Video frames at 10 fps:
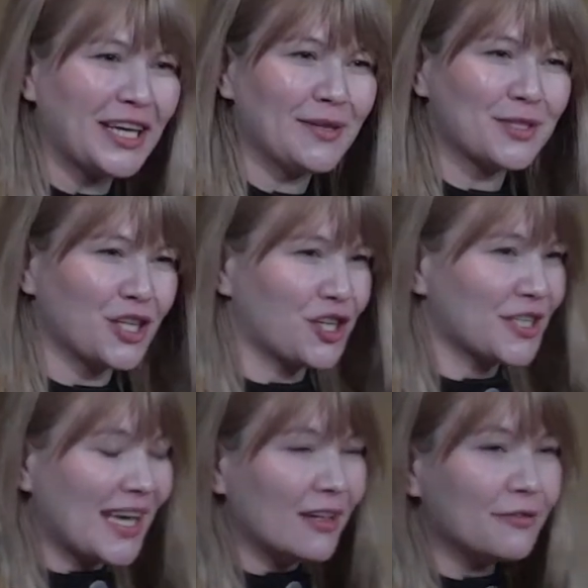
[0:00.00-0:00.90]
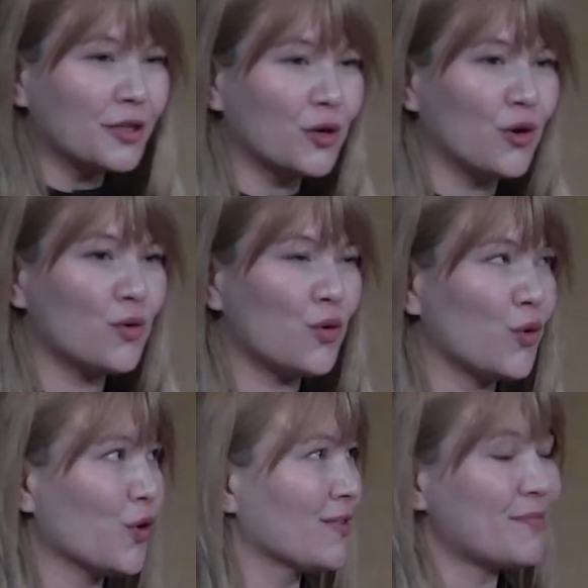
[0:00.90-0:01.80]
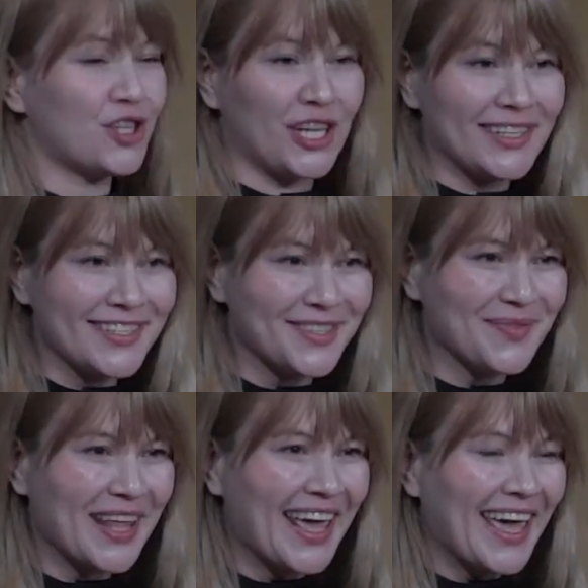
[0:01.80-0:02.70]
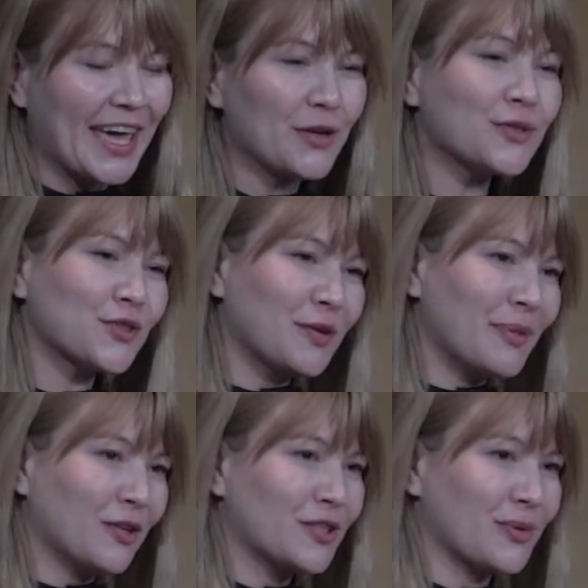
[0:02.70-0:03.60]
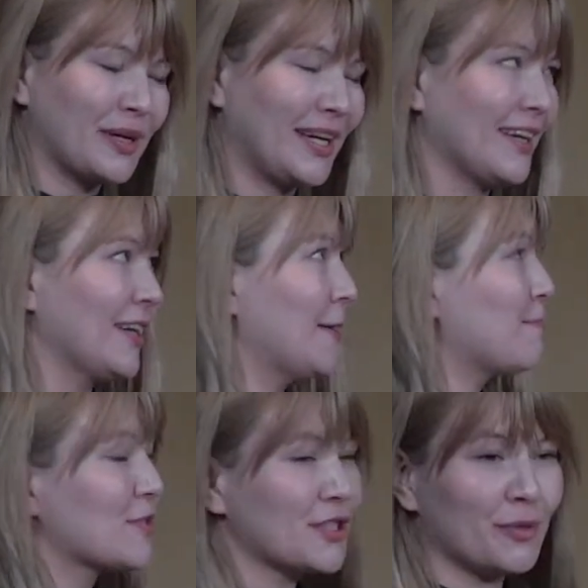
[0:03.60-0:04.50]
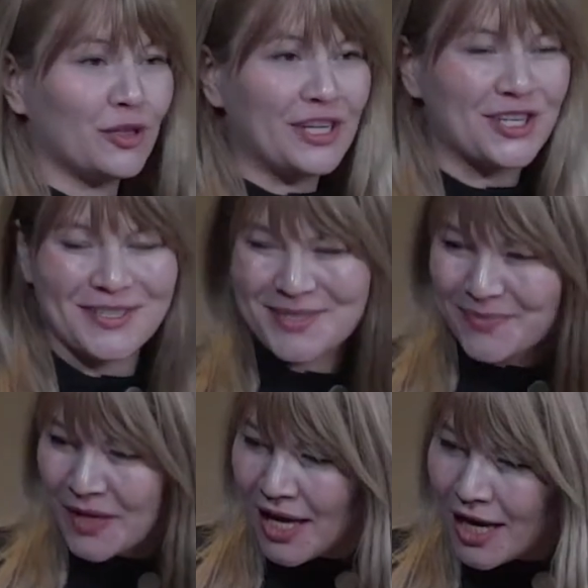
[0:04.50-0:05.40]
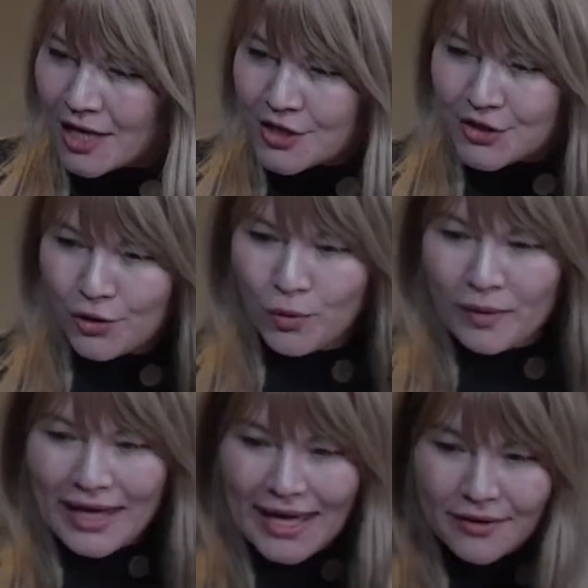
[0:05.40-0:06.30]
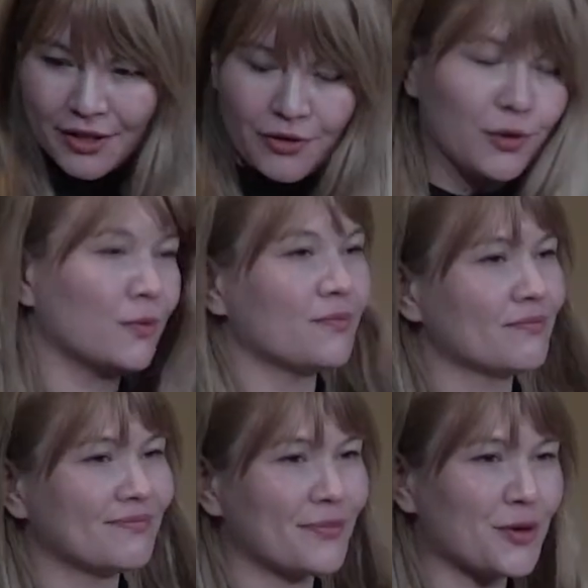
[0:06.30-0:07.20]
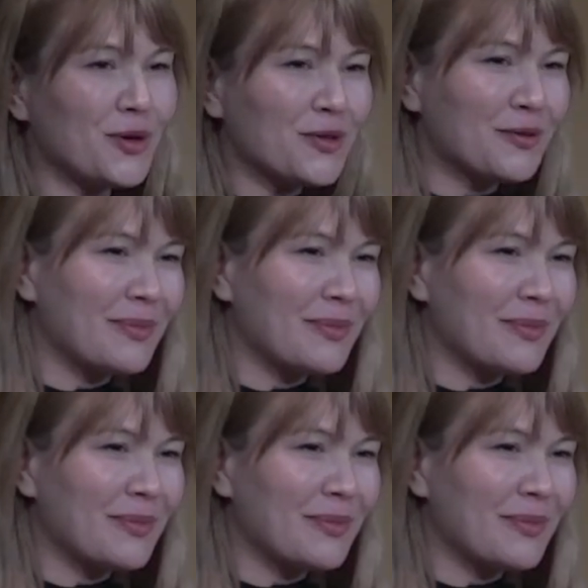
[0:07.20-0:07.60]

games such as AlphaGo or chess, and also the military simulations. So, and you know, from all the